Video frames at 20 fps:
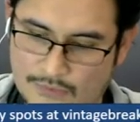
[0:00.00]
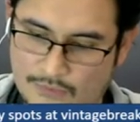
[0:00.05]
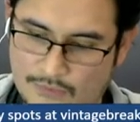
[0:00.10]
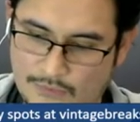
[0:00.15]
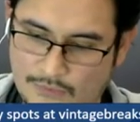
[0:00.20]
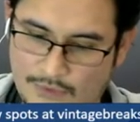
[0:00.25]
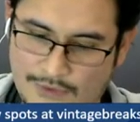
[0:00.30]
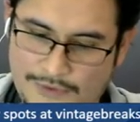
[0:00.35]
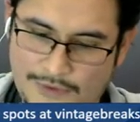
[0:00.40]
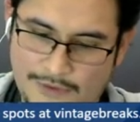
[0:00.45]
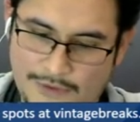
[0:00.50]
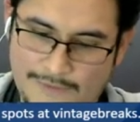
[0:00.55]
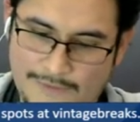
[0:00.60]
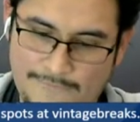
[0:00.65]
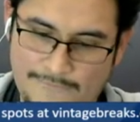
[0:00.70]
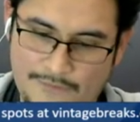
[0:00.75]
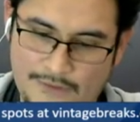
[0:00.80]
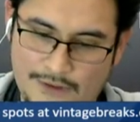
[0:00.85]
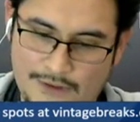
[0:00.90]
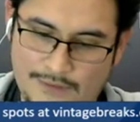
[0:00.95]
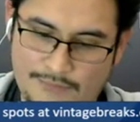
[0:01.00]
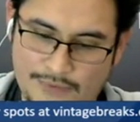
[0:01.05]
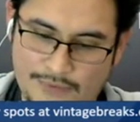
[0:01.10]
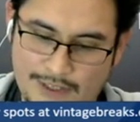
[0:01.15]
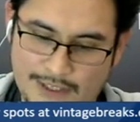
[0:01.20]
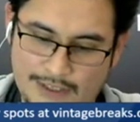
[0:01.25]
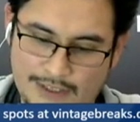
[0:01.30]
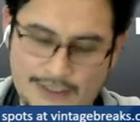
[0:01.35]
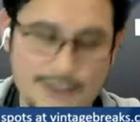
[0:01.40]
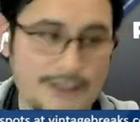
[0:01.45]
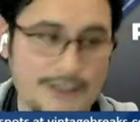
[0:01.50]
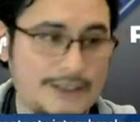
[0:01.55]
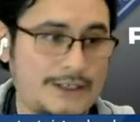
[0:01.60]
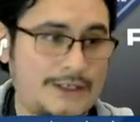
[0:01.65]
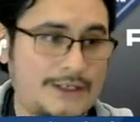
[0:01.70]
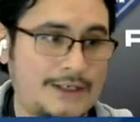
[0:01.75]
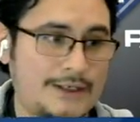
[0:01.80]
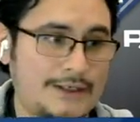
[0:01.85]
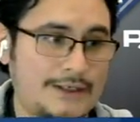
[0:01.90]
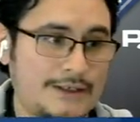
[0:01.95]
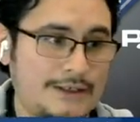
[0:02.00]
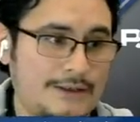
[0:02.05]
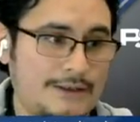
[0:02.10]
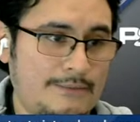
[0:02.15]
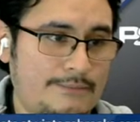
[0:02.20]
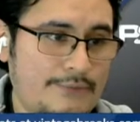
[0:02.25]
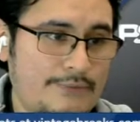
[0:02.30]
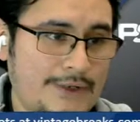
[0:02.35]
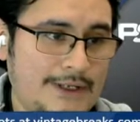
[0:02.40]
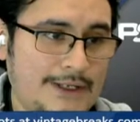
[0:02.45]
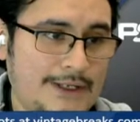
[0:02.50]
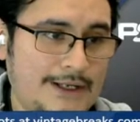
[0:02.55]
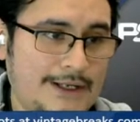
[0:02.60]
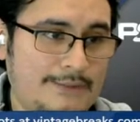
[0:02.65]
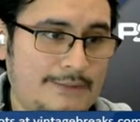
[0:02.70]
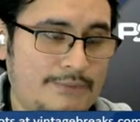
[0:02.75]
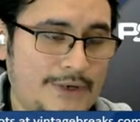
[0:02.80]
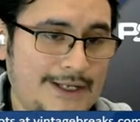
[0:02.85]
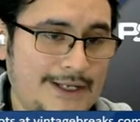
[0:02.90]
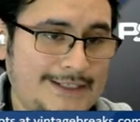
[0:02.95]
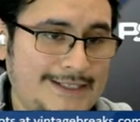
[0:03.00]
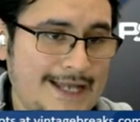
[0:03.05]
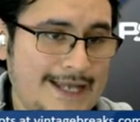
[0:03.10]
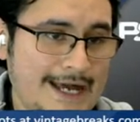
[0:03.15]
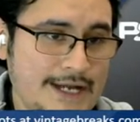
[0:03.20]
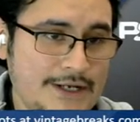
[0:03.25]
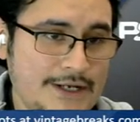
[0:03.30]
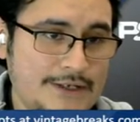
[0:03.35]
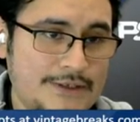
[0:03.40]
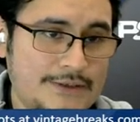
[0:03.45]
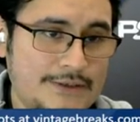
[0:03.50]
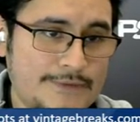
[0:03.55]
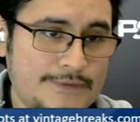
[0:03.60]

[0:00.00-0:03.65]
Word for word: 134, Brian Cook. Brian, uh, Brian Daniel.